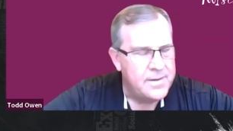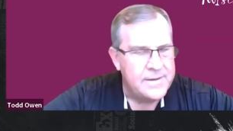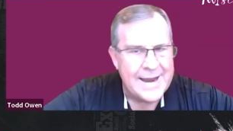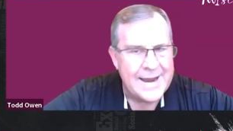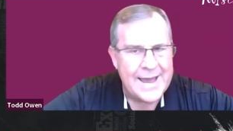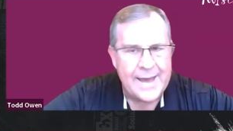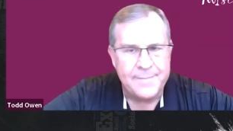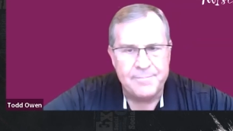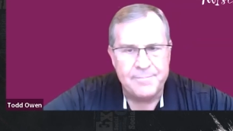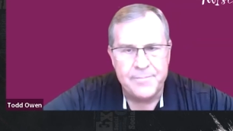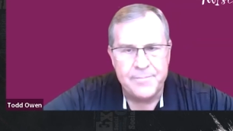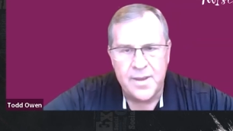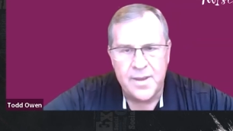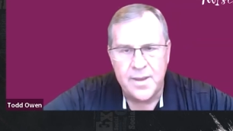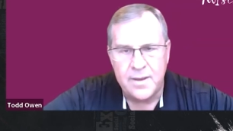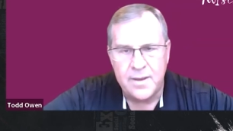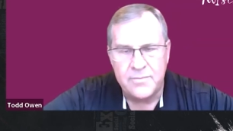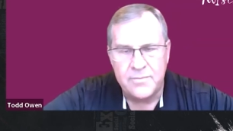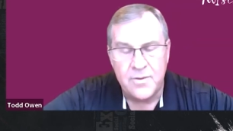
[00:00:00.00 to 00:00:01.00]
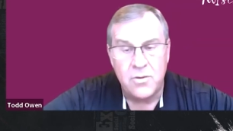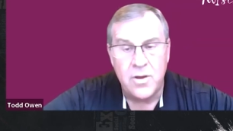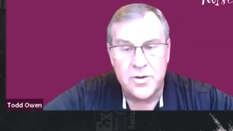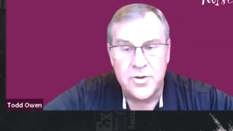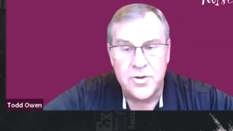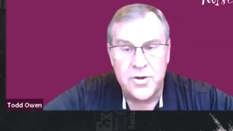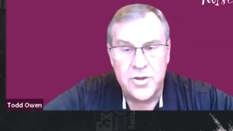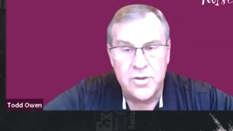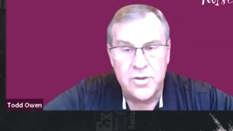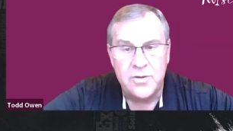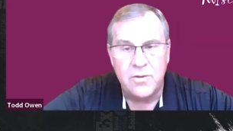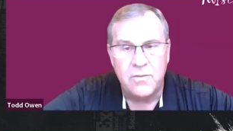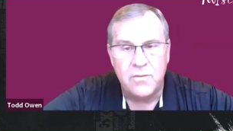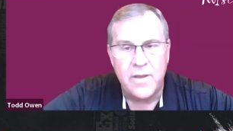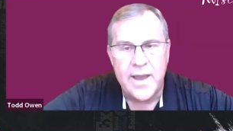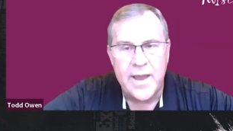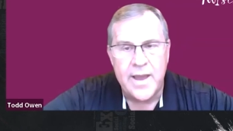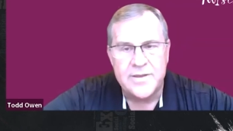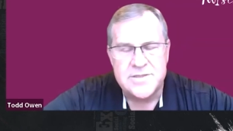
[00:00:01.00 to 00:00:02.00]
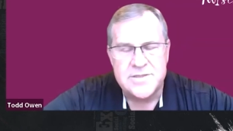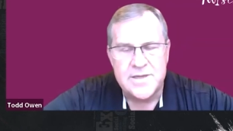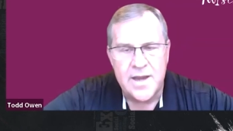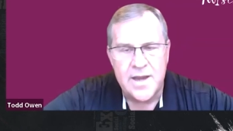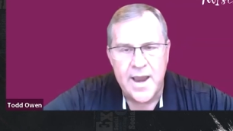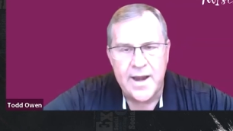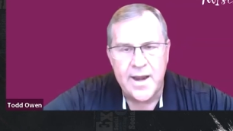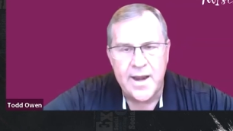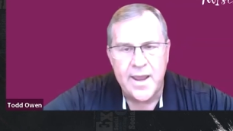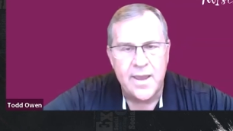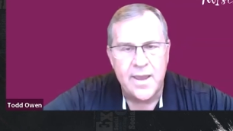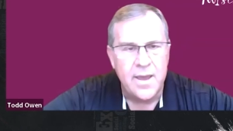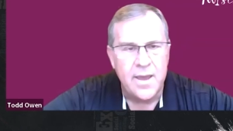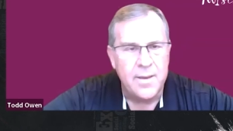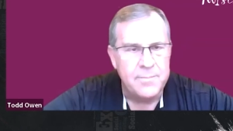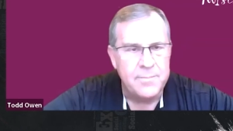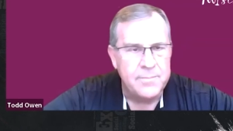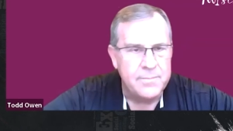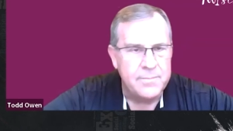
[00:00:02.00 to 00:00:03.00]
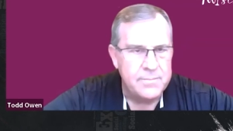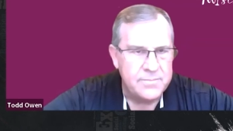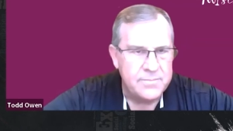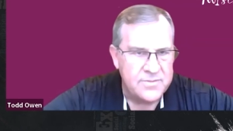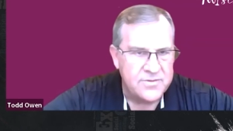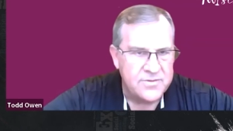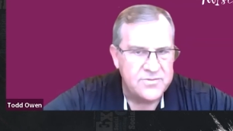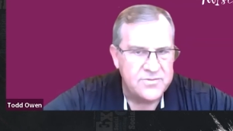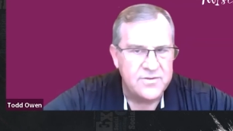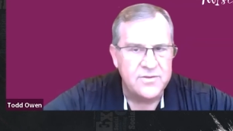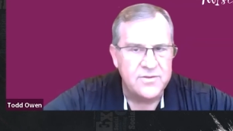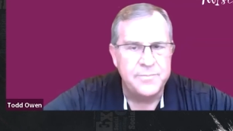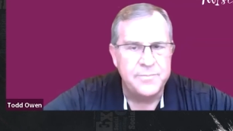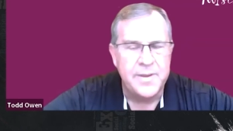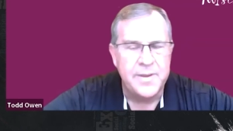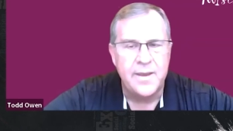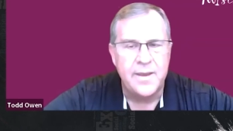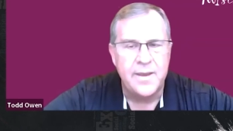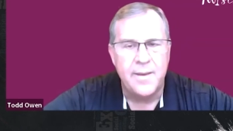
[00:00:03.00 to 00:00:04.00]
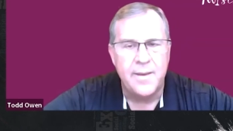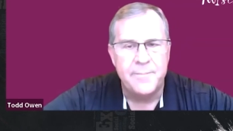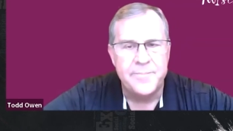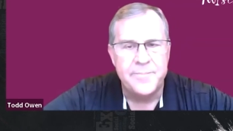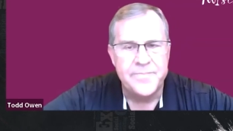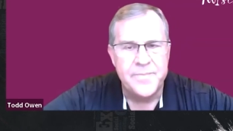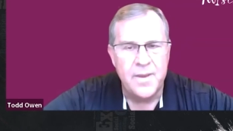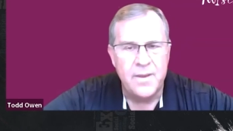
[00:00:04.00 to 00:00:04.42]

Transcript: not being, they're underutilized nine a m to six p m